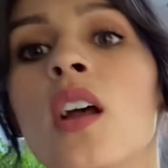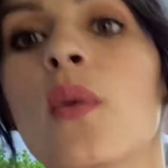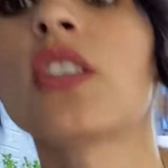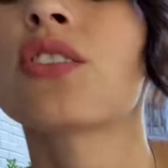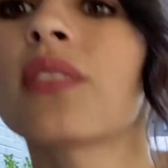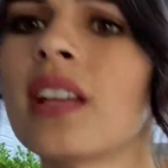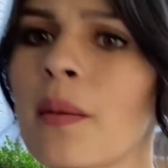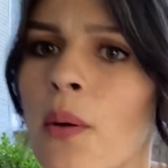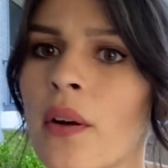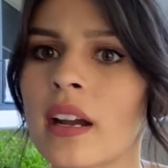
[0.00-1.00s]
which is really
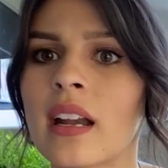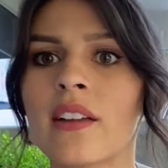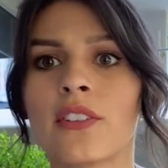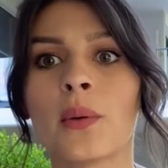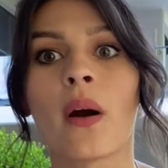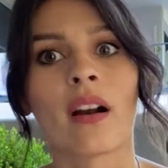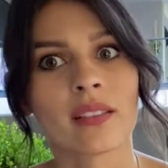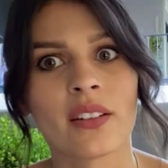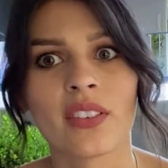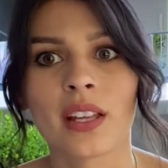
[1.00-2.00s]
important if you are
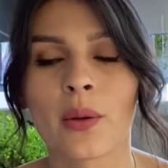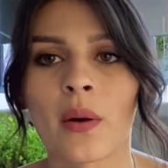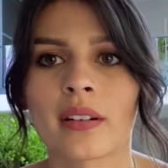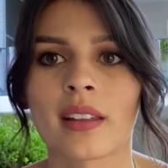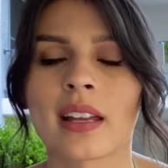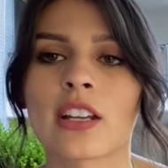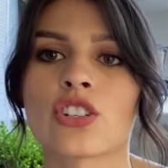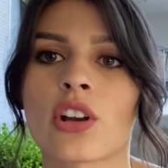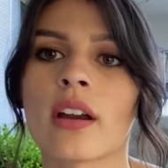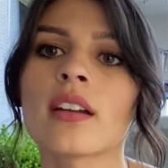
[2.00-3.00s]
living in the water like a
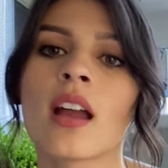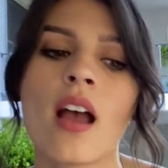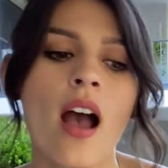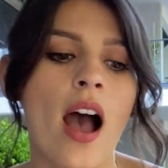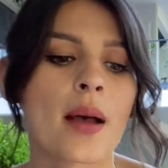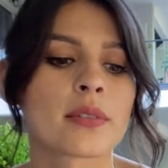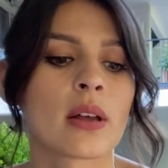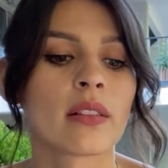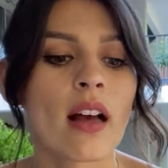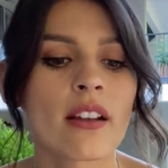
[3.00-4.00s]
shark. So
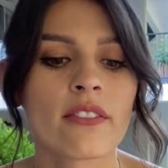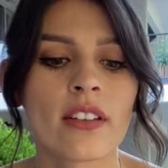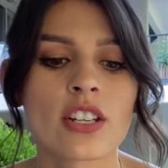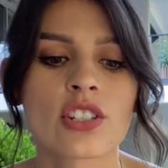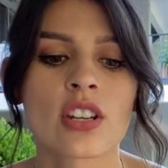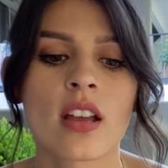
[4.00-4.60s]
a lot of fish,